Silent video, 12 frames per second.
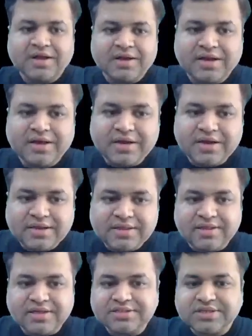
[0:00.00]
Clearly,
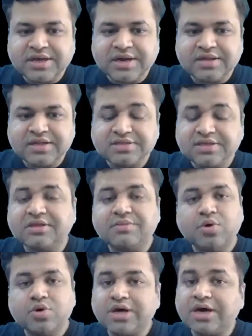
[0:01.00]
this thing and this thing, they
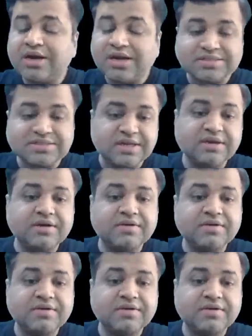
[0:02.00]
both are less than,